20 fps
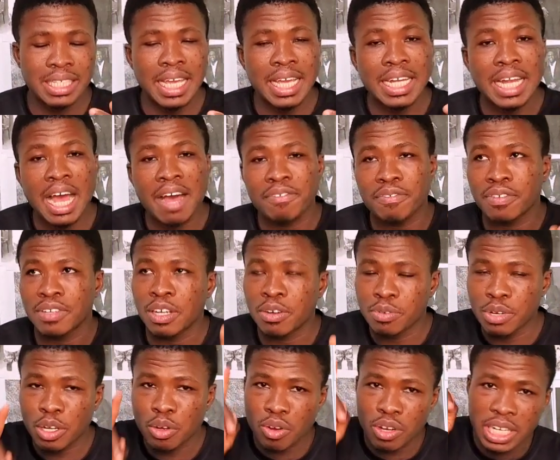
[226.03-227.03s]
And I've
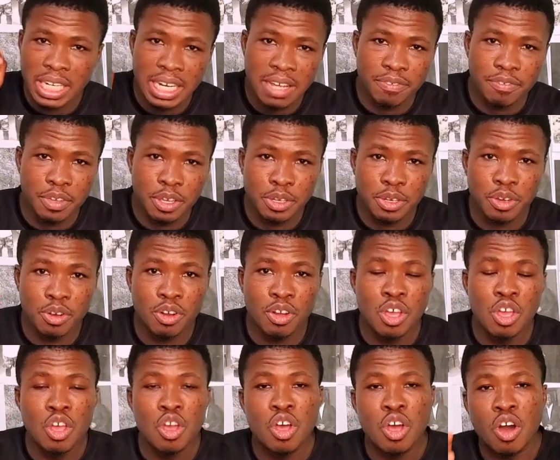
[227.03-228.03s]
recorded a video
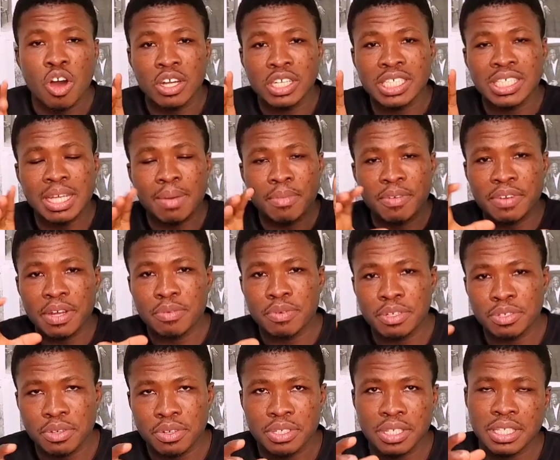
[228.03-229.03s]
on some of the
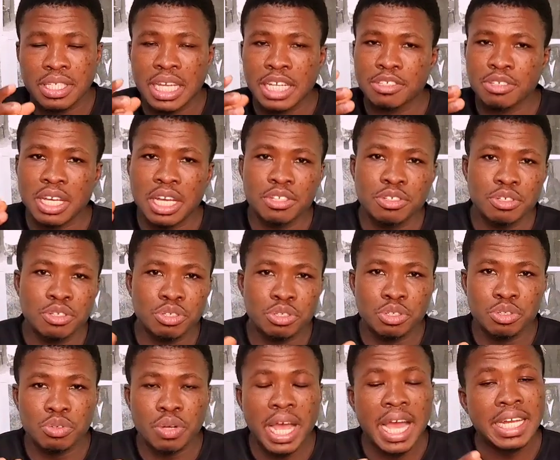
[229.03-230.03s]
resources that you can use
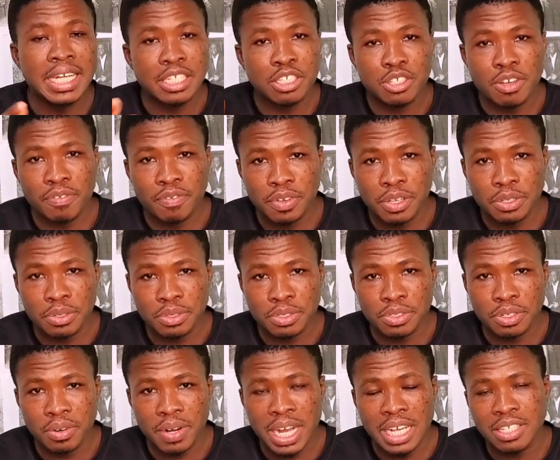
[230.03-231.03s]
to edit your
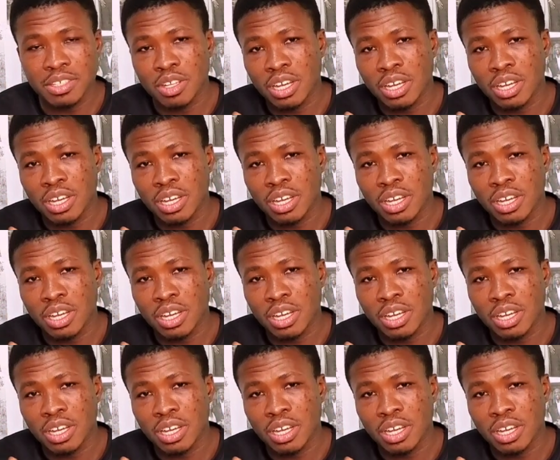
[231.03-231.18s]
videos, all right?